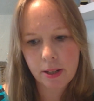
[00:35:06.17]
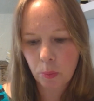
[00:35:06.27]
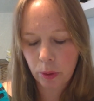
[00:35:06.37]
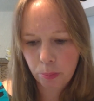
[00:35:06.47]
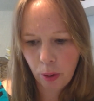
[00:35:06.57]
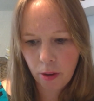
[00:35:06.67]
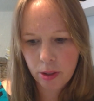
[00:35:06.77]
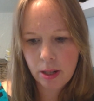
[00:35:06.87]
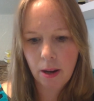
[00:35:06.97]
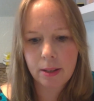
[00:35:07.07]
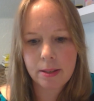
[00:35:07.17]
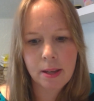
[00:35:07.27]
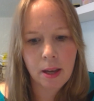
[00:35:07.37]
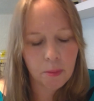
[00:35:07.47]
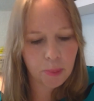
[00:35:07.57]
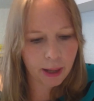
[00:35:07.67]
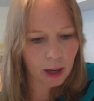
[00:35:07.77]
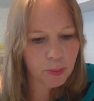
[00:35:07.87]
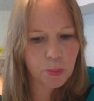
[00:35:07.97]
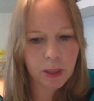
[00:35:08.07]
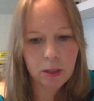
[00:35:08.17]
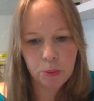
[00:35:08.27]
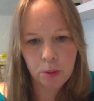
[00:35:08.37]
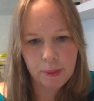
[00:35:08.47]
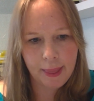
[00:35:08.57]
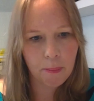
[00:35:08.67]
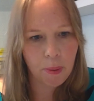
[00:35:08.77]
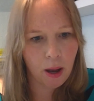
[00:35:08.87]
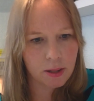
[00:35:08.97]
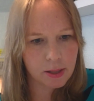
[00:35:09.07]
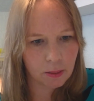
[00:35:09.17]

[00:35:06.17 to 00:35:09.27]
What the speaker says: I want to prioritize being able to be in a room with that person,